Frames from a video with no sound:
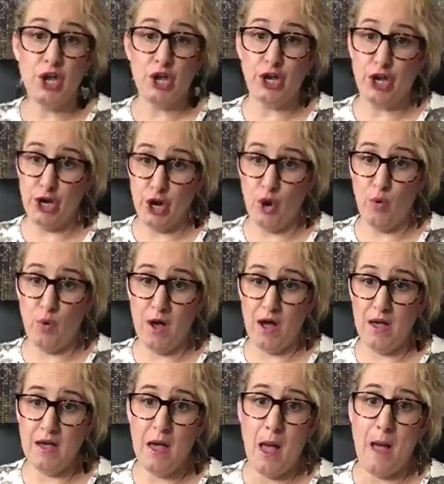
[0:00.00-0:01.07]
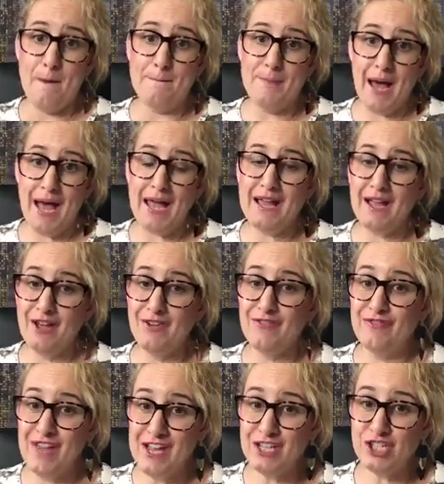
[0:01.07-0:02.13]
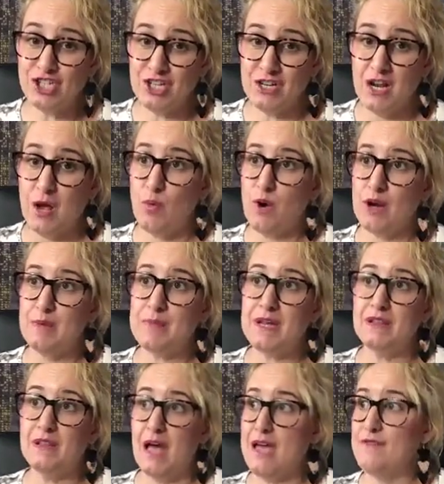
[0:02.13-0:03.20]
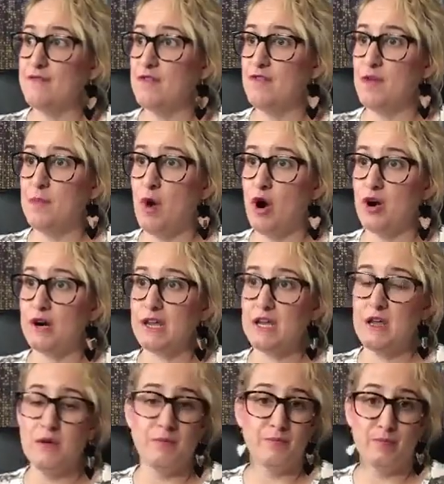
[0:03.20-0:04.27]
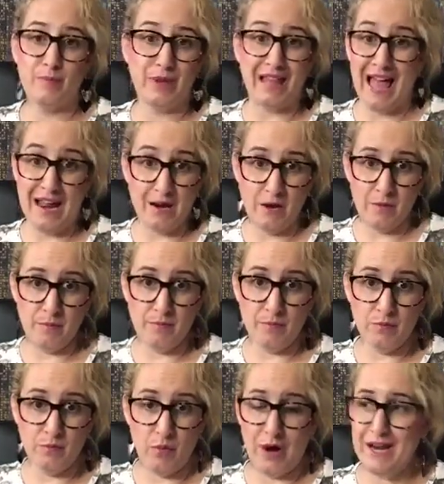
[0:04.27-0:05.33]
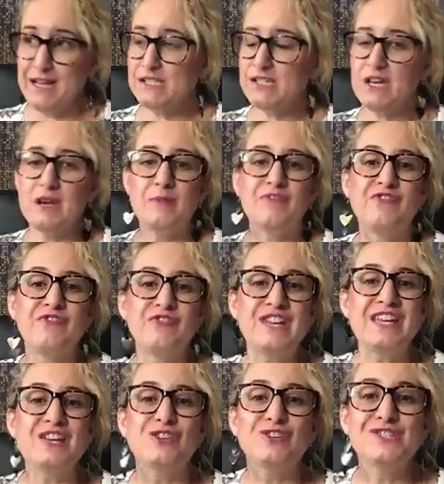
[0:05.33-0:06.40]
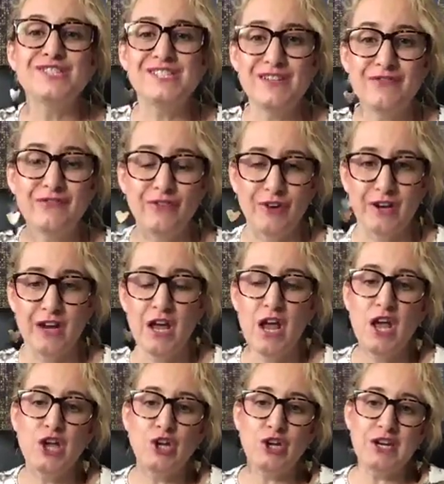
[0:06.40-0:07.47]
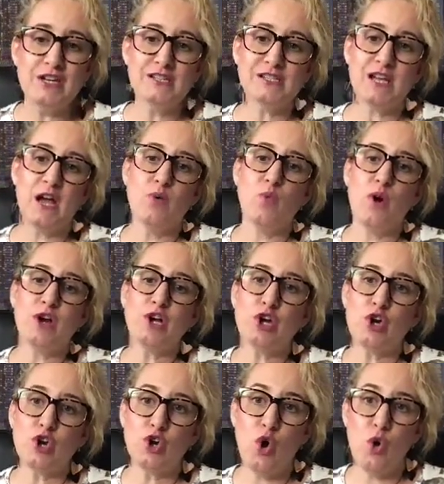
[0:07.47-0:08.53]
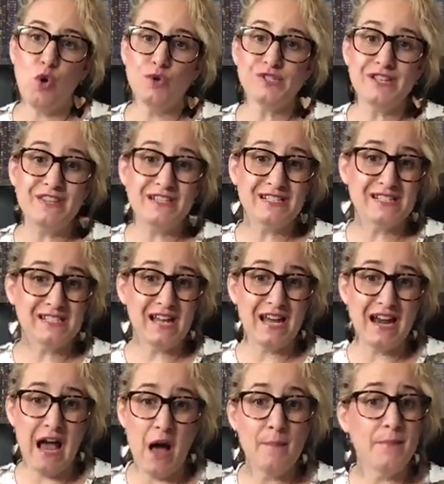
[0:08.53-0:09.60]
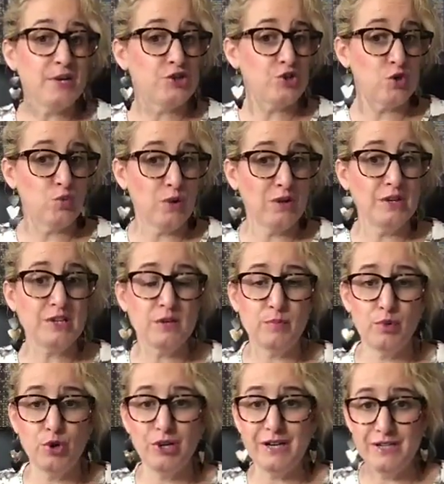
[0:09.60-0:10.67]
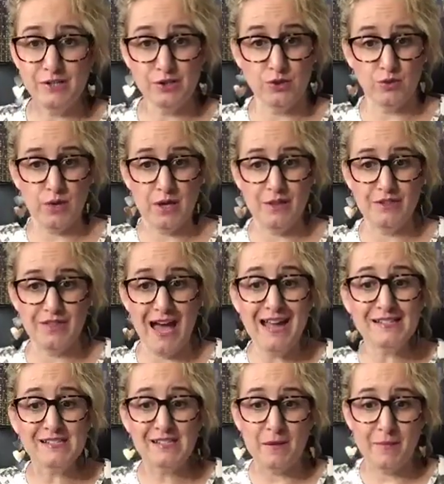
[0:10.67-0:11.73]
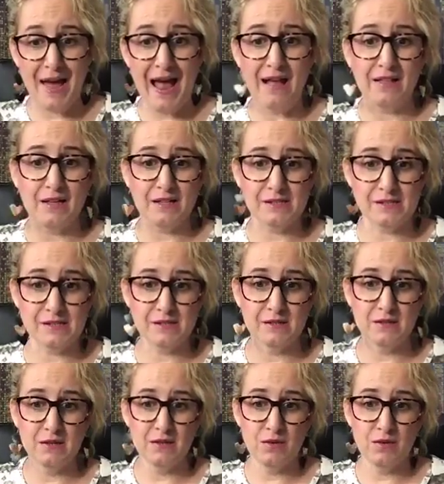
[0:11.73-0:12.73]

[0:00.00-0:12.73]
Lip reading: you know what, by convention, I want to be life of the party platinum, right? It's going to feel different. You need to decide what are your goals and then decide how much you're willing to put into it. That's the balance,